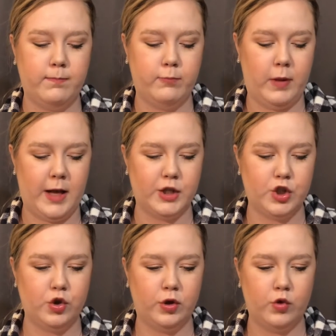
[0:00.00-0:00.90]
Blush
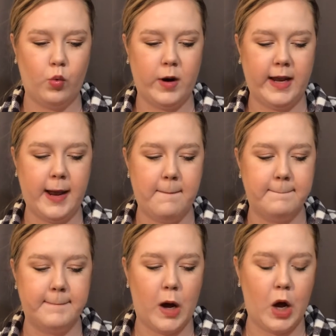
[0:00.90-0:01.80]
20
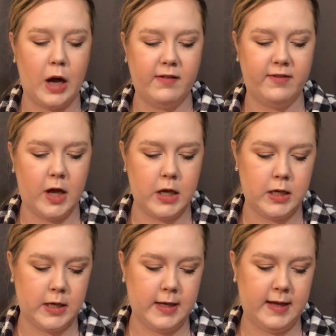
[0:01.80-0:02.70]
Mauve.
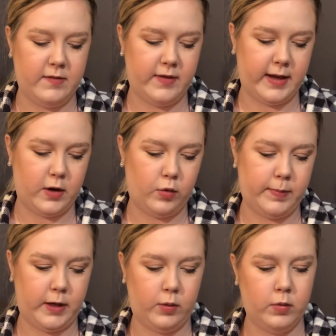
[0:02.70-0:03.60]
If I can
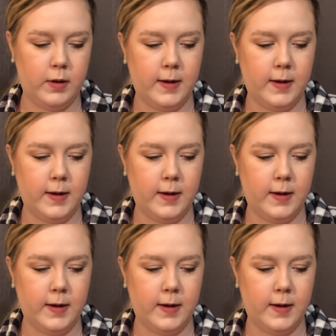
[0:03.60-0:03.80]
open you.